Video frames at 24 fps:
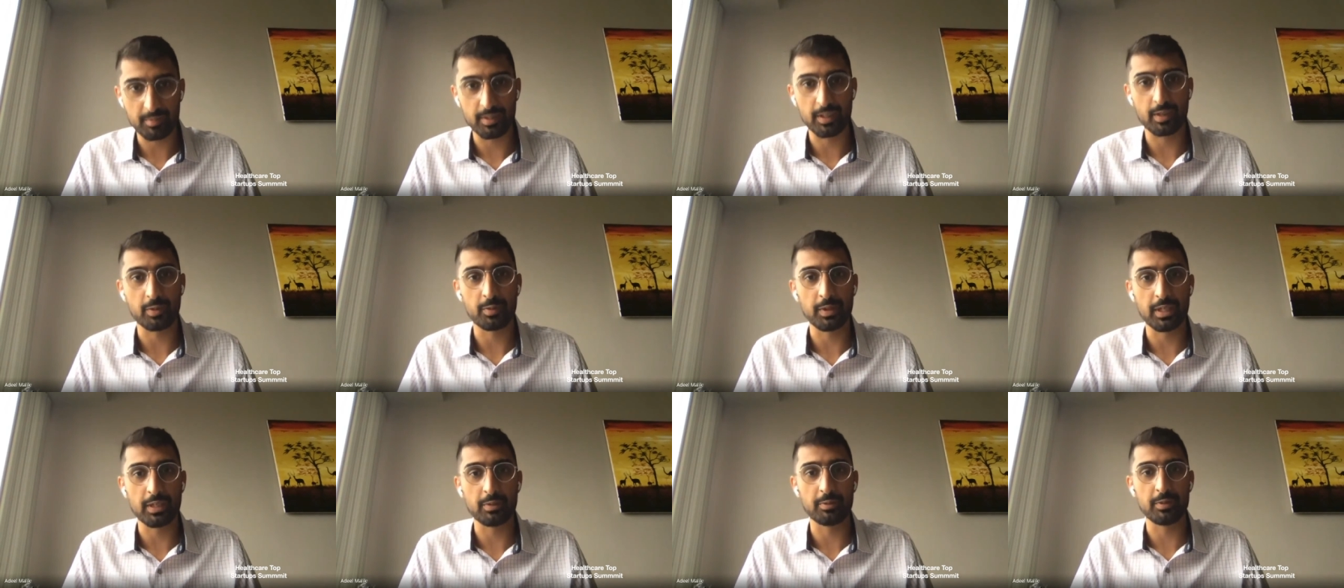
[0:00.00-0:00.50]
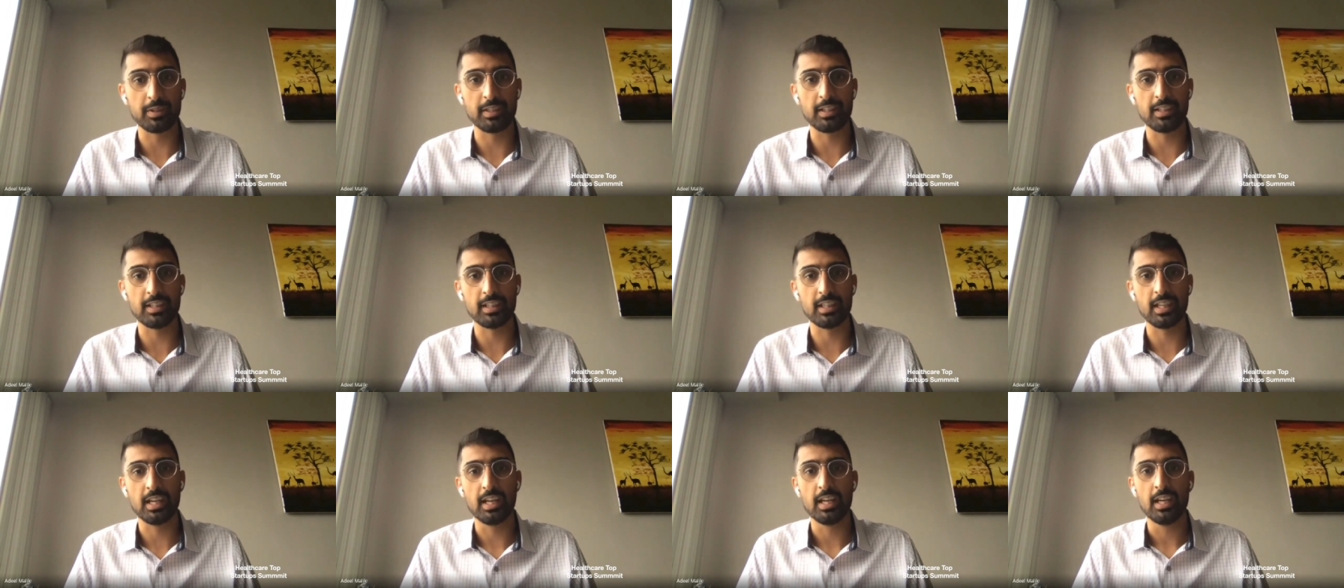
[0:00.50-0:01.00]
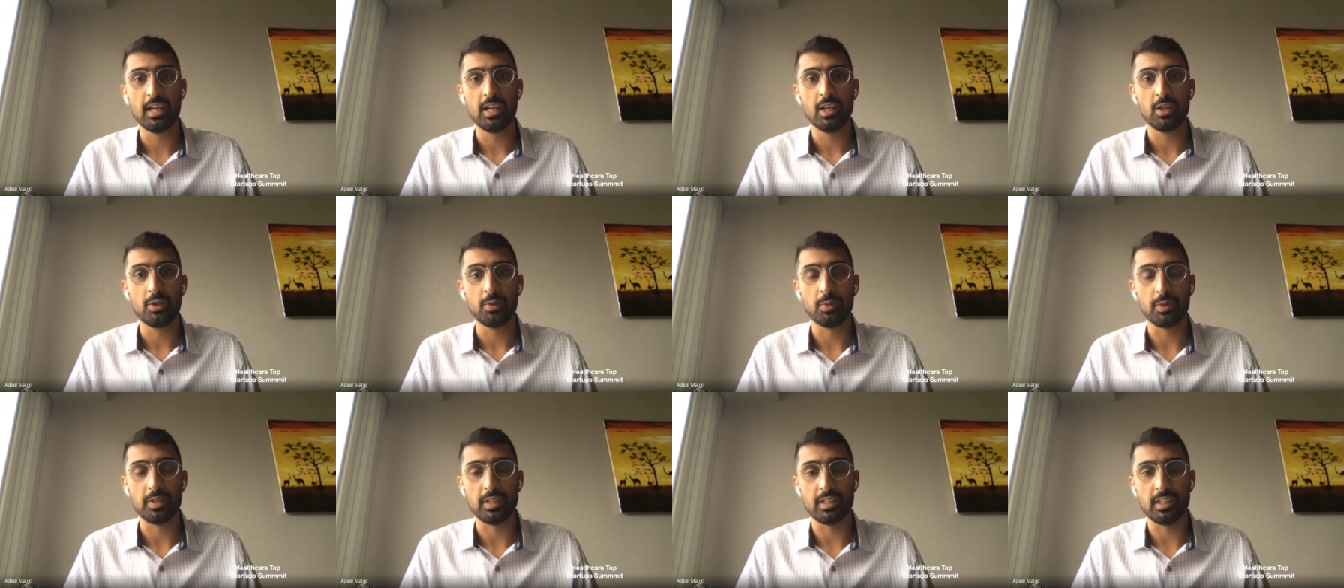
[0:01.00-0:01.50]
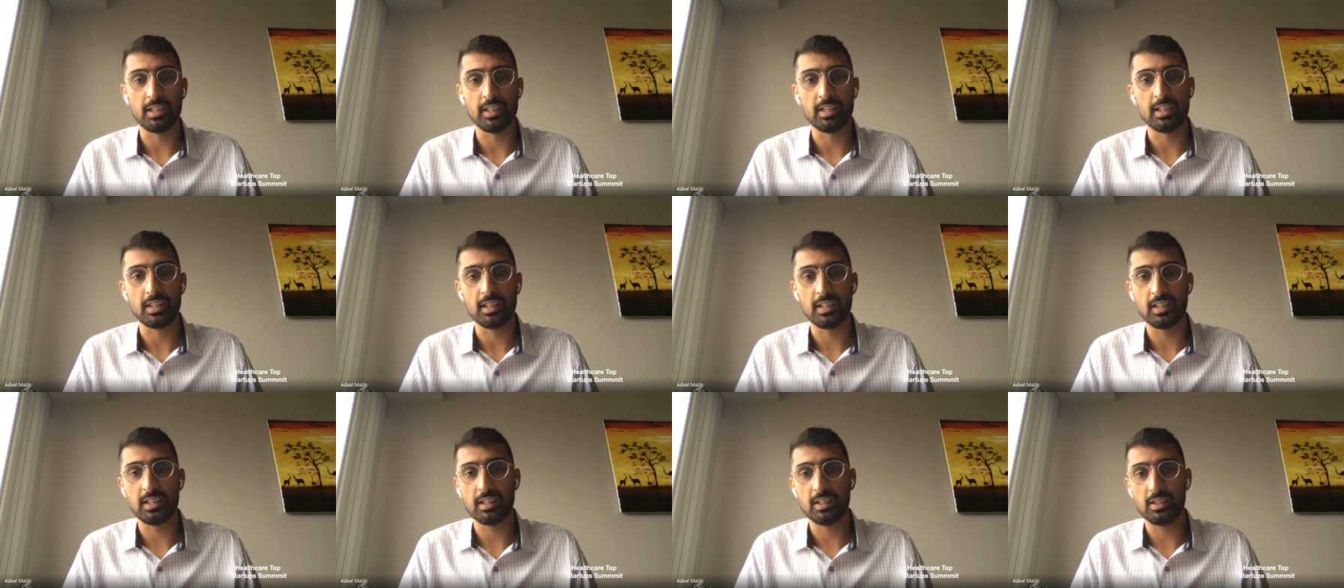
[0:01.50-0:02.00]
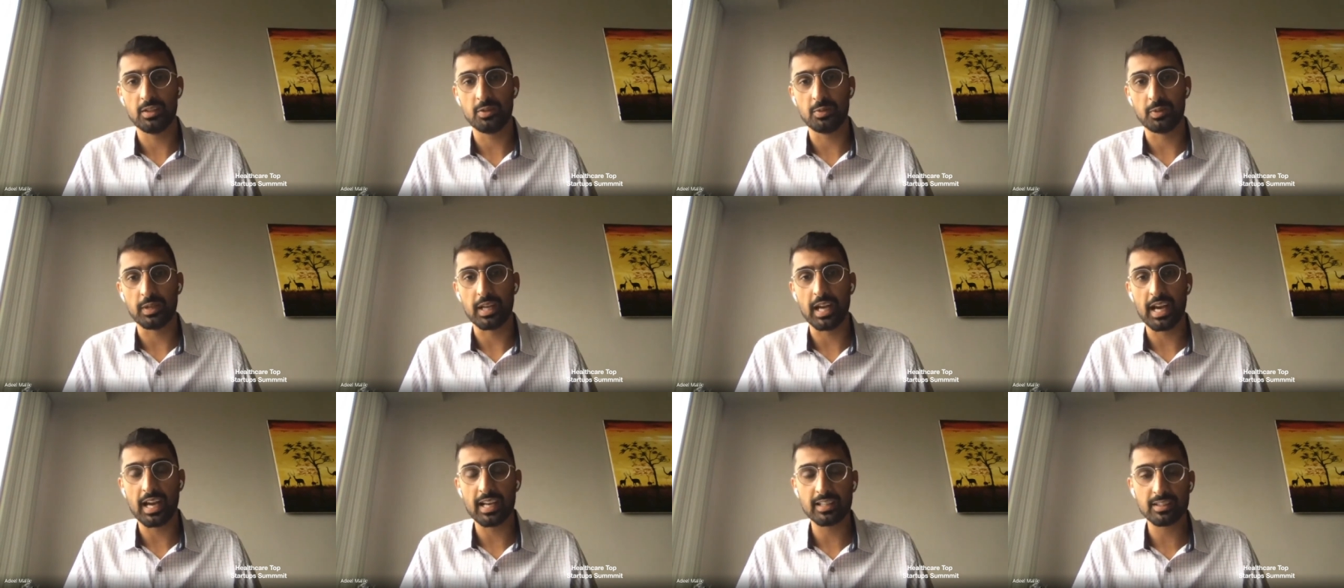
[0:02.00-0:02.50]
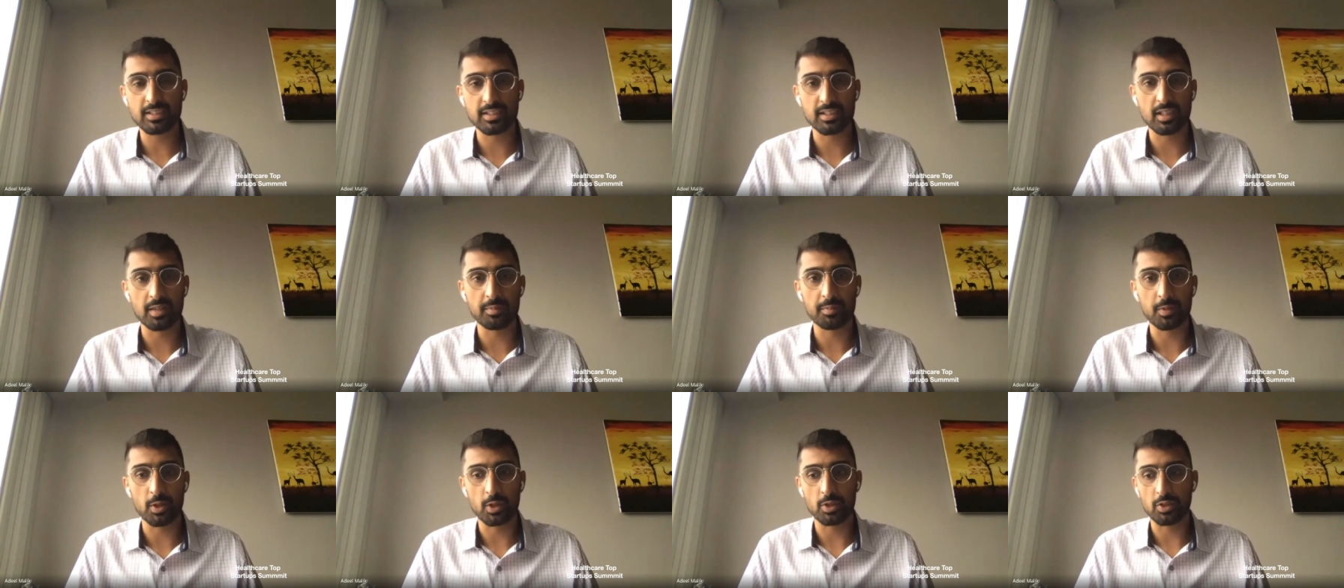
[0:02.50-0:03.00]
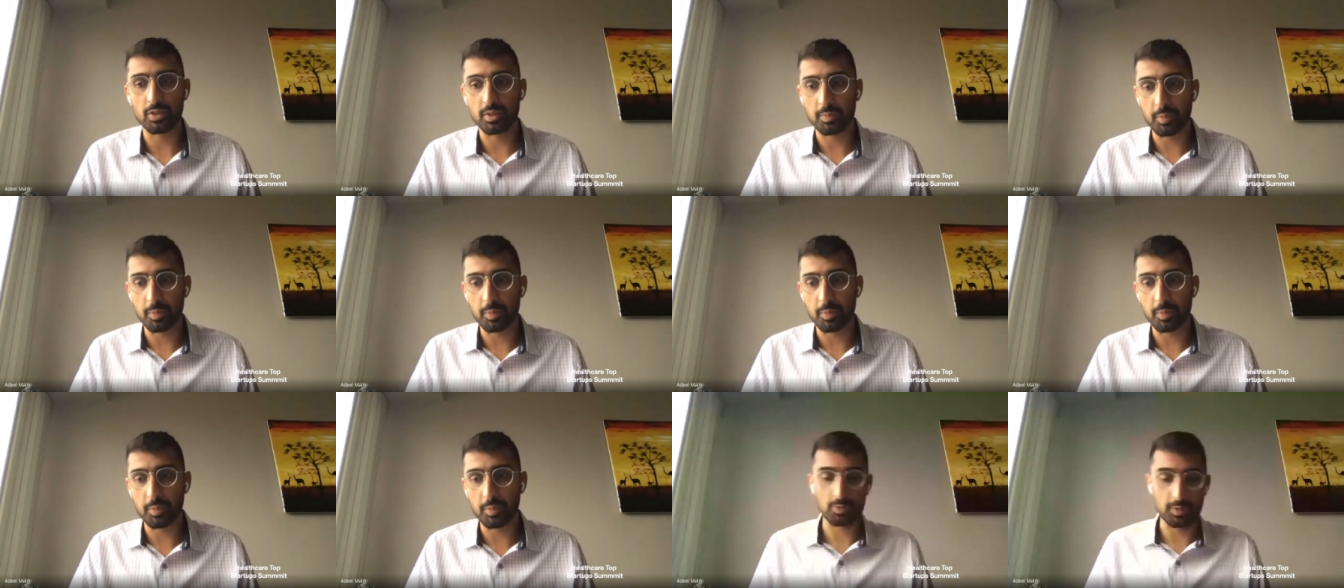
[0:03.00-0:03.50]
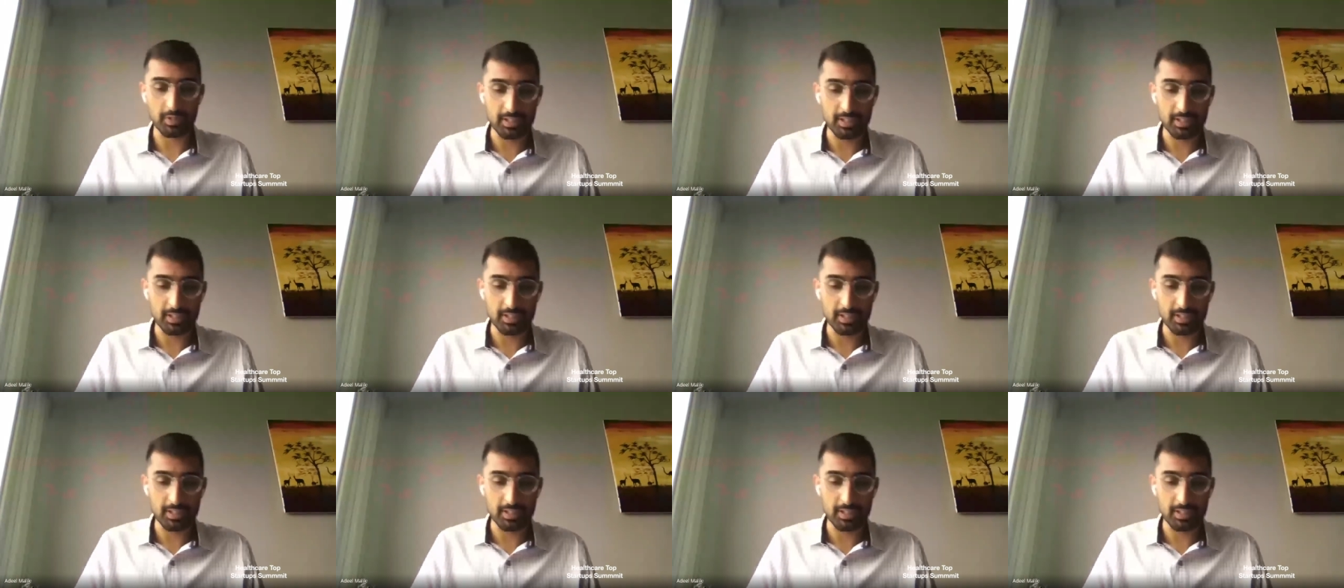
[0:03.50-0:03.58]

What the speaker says: Like we had some early partners.